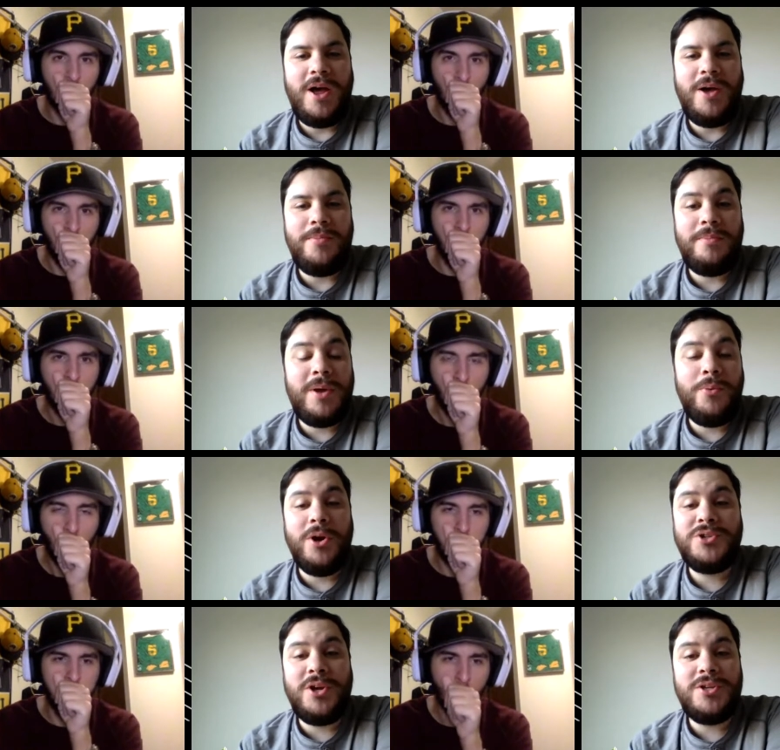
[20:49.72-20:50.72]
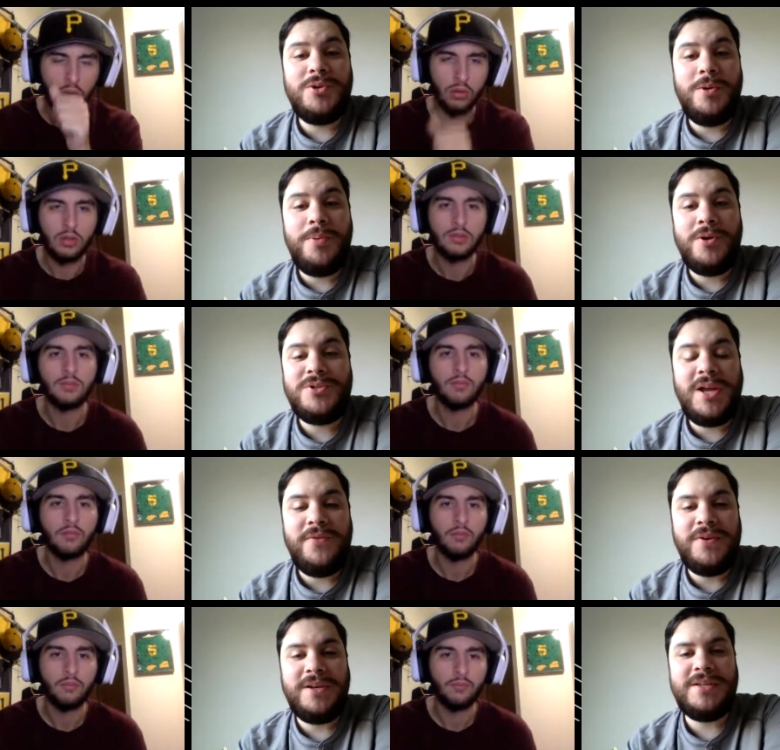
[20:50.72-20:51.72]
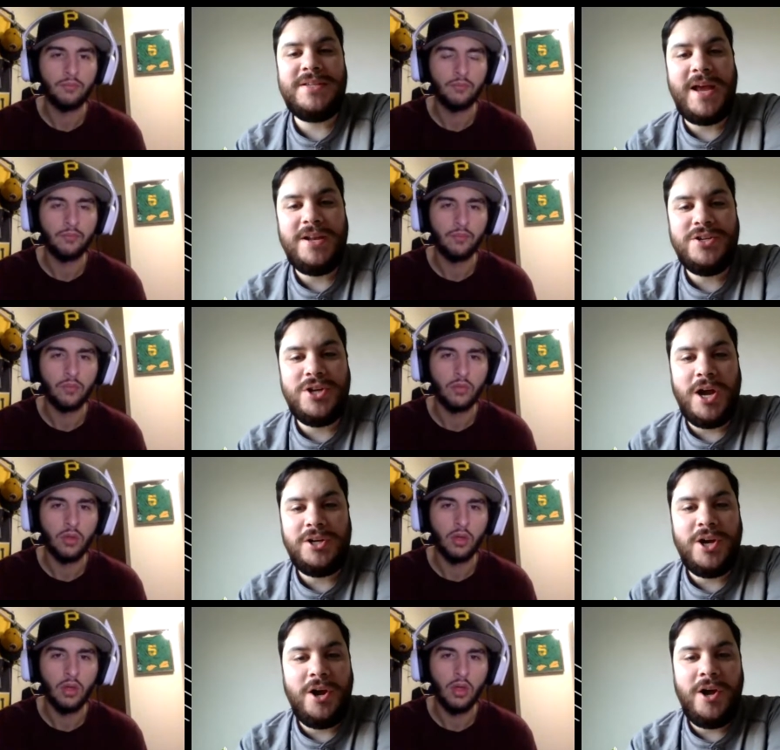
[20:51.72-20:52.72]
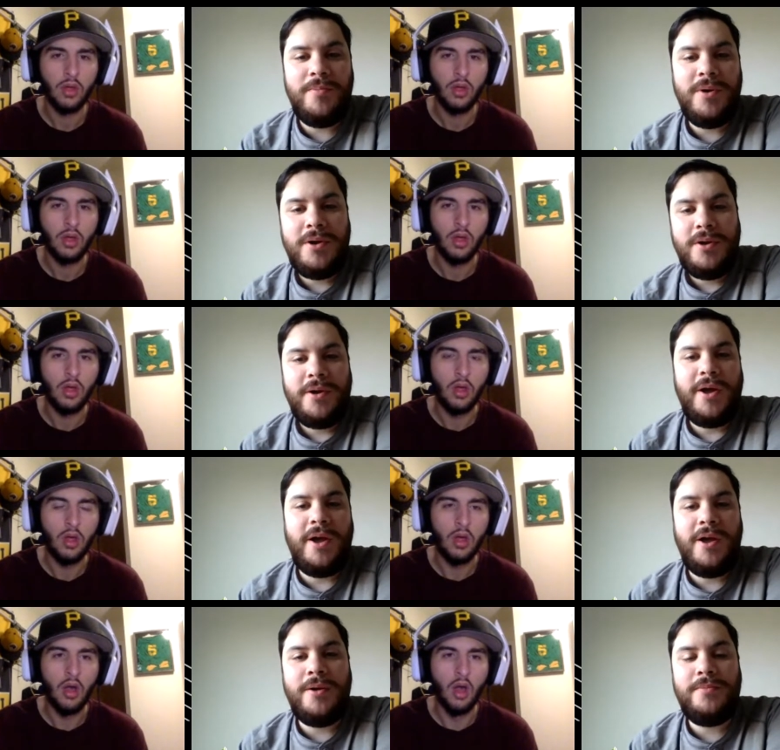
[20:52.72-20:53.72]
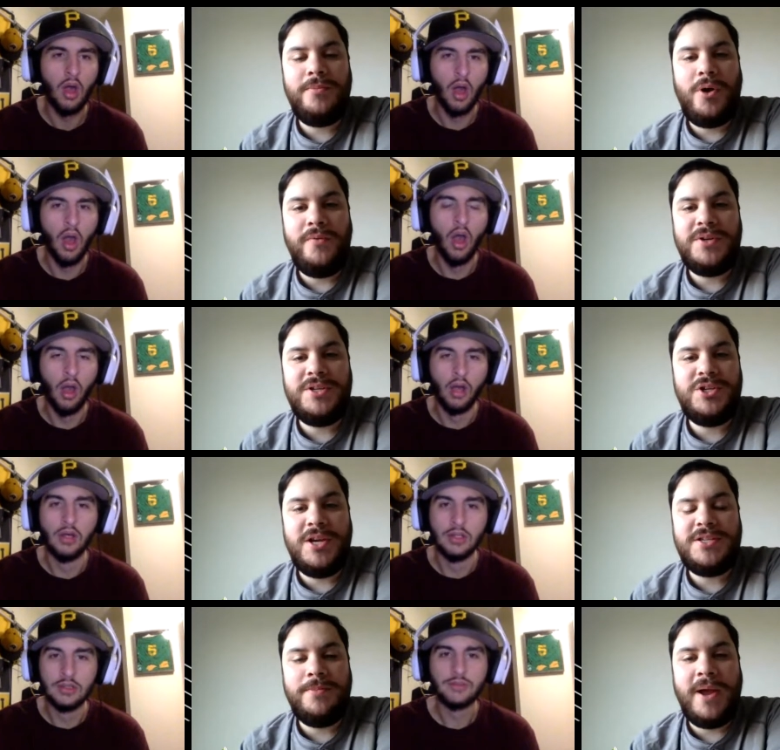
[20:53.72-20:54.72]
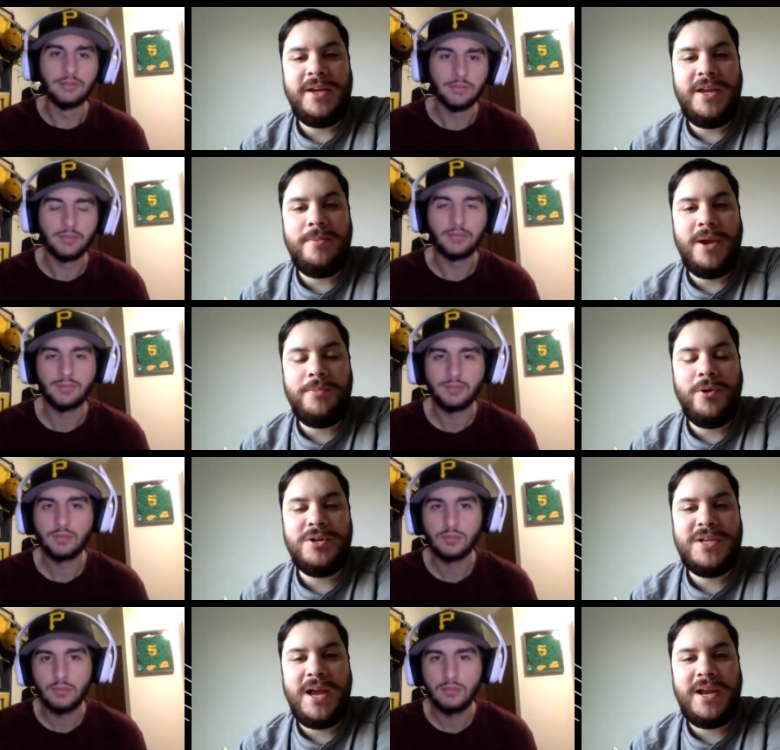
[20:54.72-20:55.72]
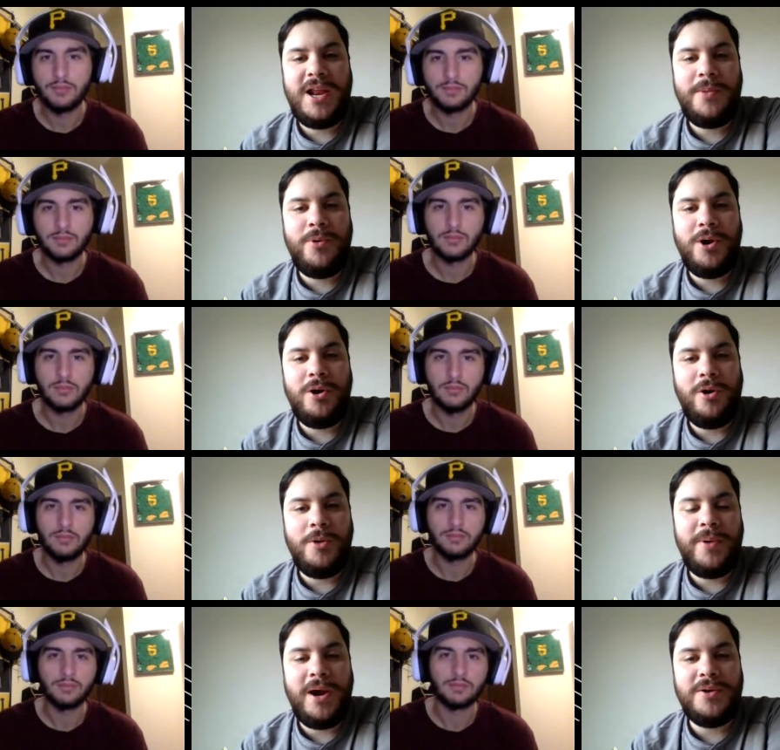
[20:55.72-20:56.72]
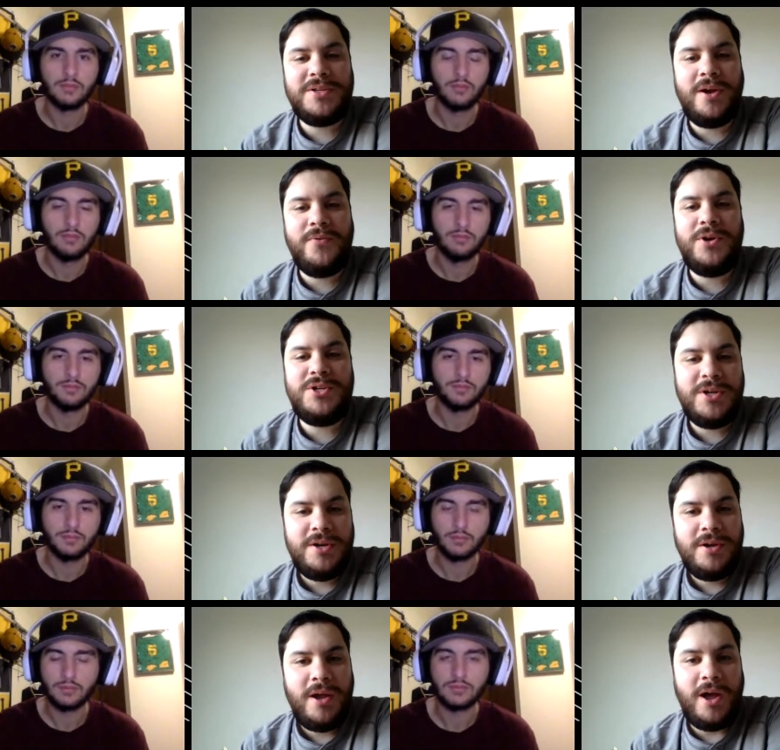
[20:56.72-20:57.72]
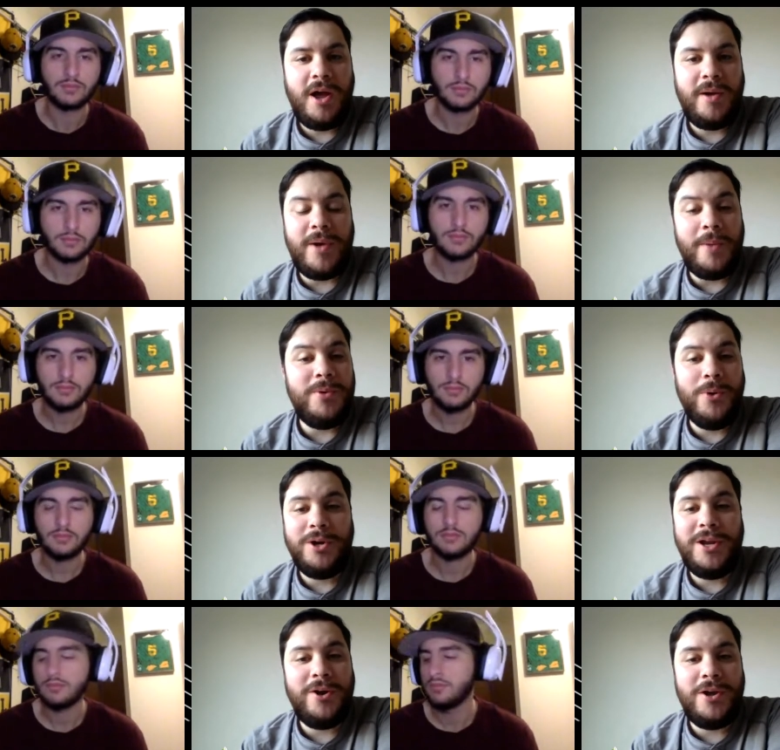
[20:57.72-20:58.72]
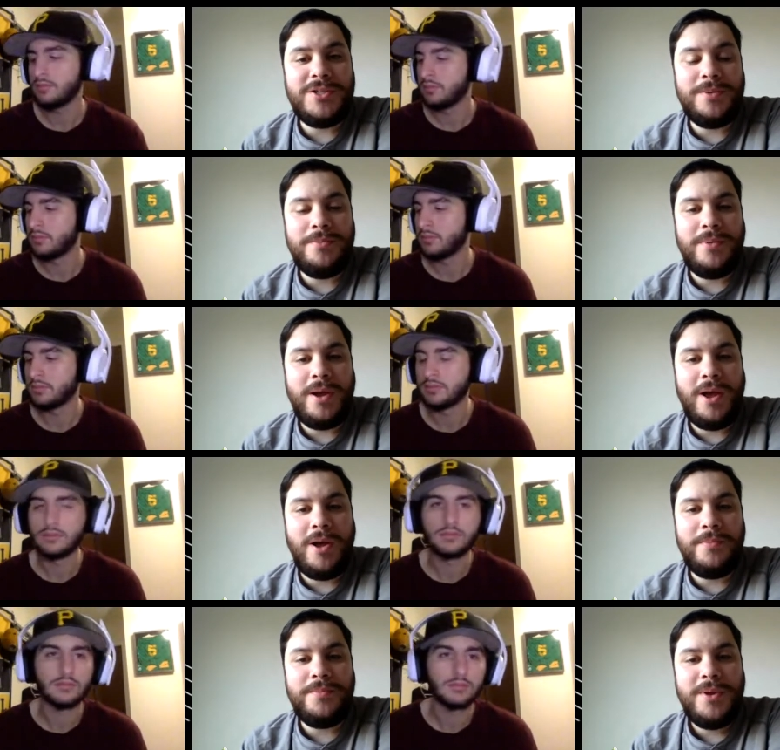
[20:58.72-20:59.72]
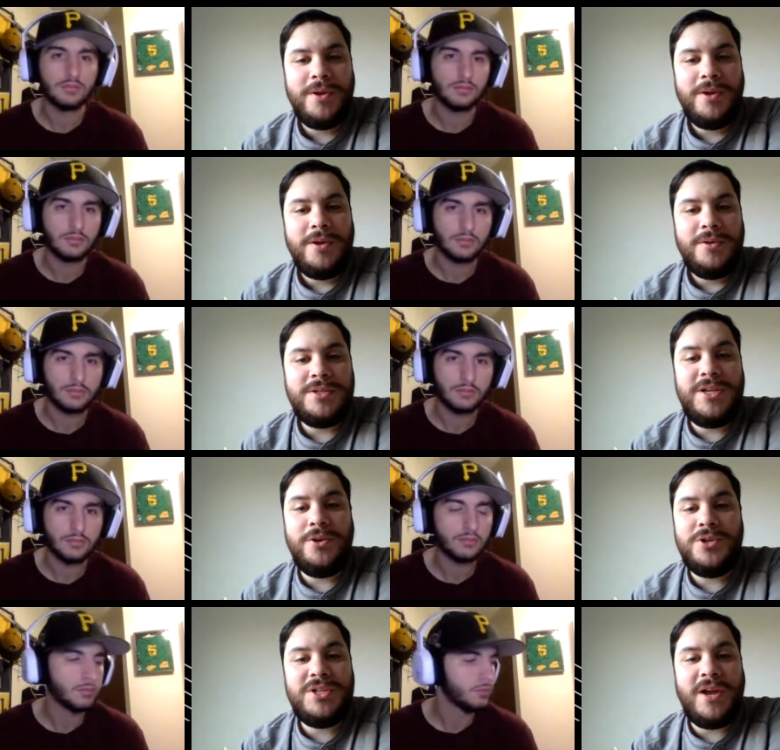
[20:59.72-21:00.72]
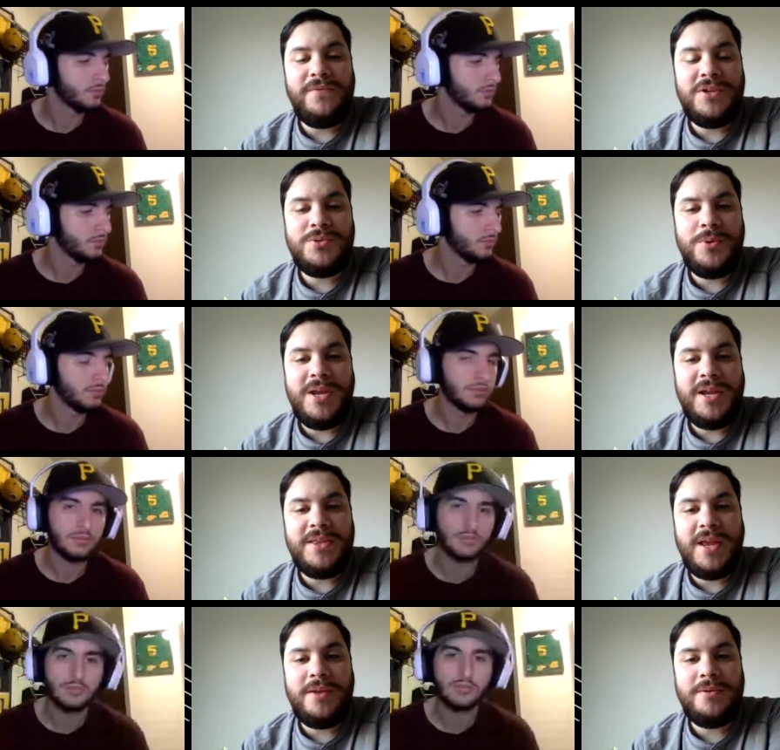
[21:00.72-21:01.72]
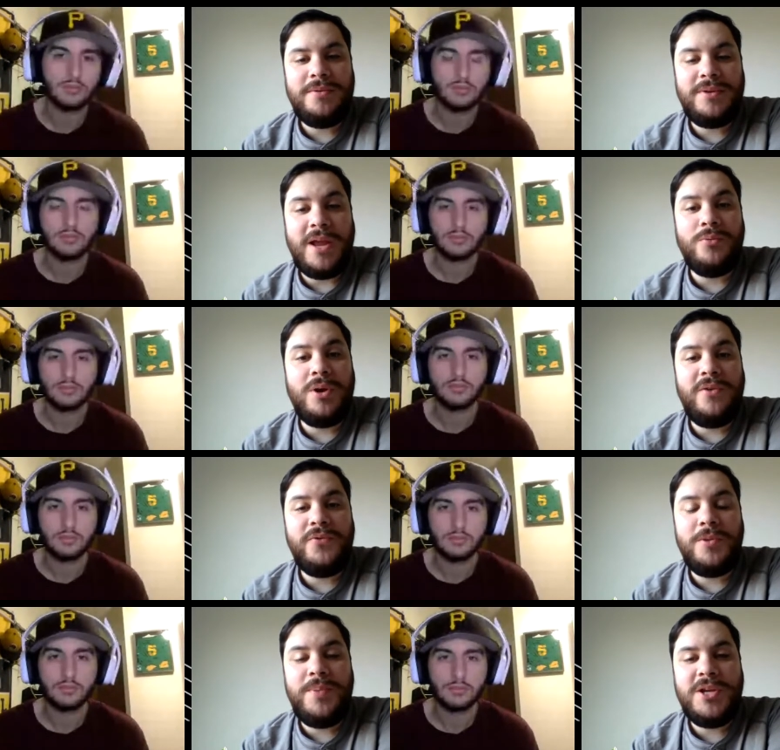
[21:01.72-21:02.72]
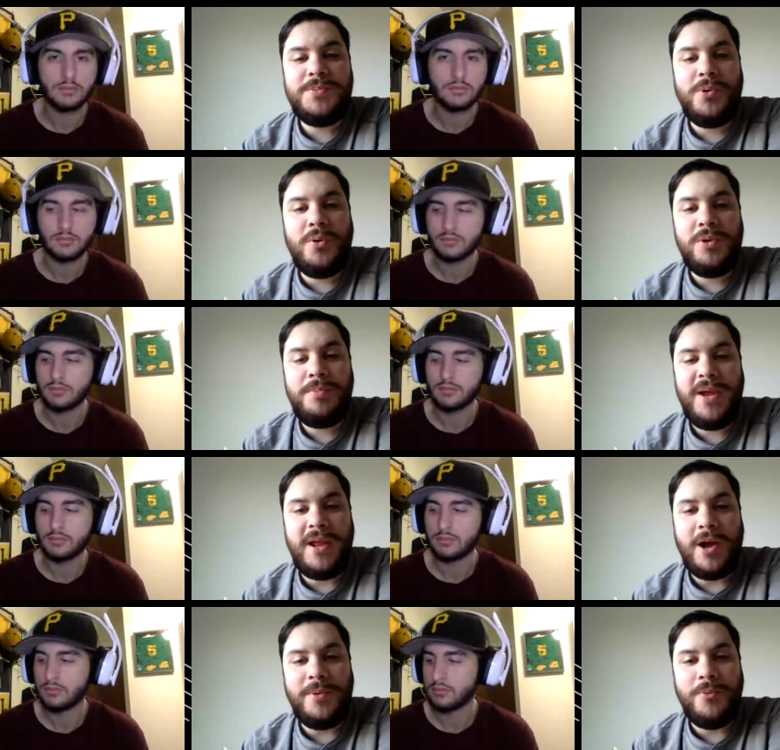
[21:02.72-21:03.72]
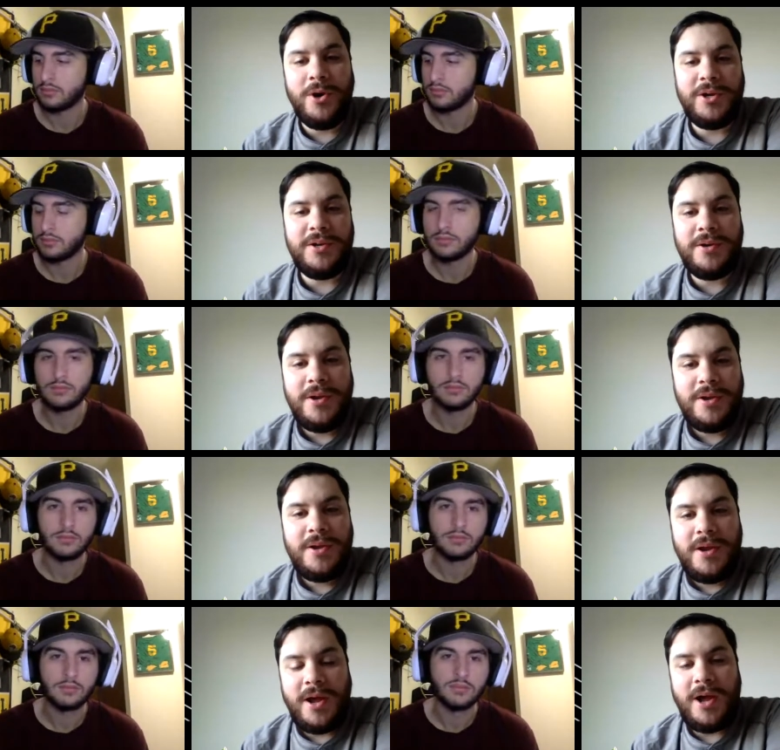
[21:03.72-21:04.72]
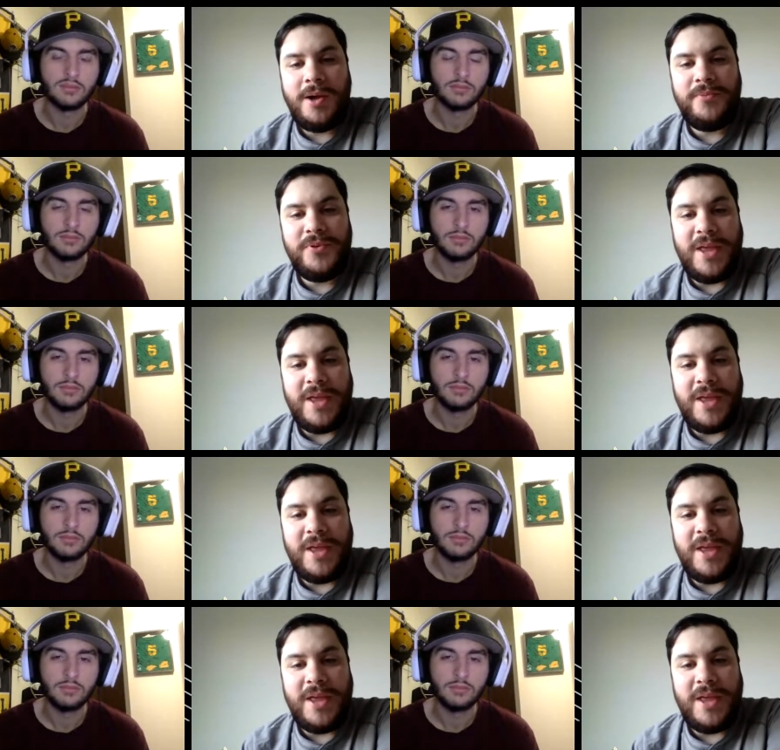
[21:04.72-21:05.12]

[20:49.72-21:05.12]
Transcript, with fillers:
Speaker 1: Um, my work's also at post-gazette.com. Um, obviously, Jason Mackey, Mike Persak head up our, our Pirates coverage. Um, I'll be working on some um, Steeler stuff this week and then getting ready for the Peach Bowl with Pitt. I'll be working um,